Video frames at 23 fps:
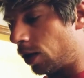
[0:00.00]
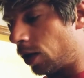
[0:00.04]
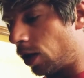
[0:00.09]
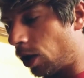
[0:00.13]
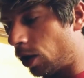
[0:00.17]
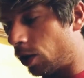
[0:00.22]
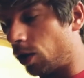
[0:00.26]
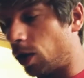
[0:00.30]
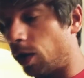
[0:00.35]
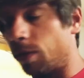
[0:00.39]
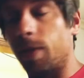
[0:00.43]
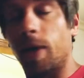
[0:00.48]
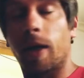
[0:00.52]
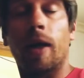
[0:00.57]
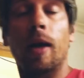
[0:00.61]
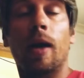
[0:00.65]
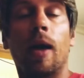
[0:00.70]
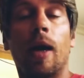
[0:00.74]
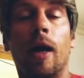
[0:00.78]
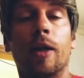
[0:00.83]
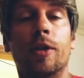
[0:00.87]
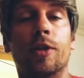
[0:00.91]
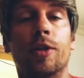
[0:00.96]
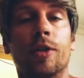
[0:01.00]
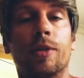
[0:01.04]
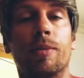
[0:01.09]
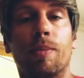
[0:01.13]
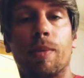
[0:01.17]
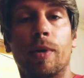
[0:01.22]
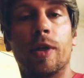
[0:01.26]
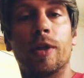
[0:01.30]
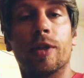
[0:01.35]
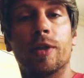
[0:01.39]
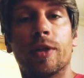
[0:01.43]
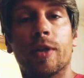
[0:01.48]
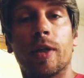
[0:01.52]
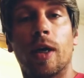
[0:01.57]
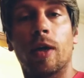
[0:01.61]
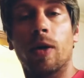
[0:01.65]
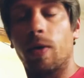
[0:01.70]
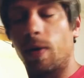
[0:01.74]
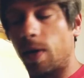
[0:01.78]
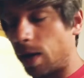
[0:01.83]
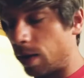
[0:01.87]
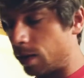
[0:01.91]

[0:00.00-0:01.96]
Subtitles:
Although I'm not gonna lie, she's pretty subtle.